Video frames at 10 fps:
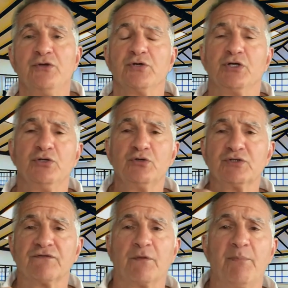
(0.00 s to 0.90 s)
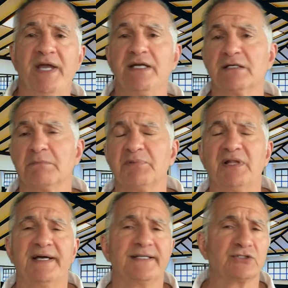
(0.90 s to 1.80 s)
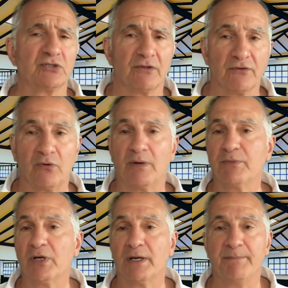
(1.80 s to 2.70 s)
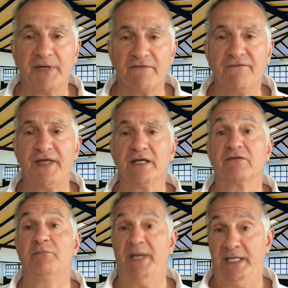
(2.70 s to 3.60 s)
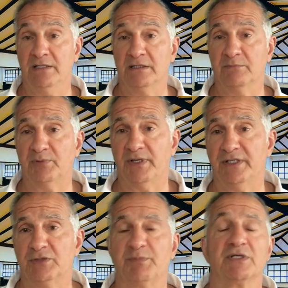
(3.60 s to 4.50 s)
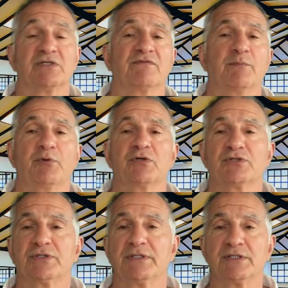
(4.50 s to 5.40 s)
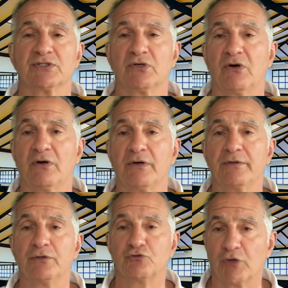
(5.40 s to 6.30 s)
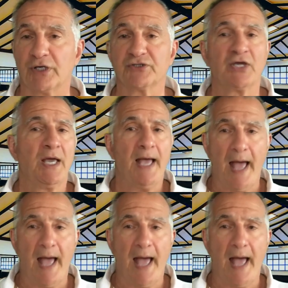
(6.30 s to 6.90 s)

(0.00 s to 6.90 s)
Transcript: You can use it for pain compliance, although I'm not a big fan of pain compliance because if a person is on drugs,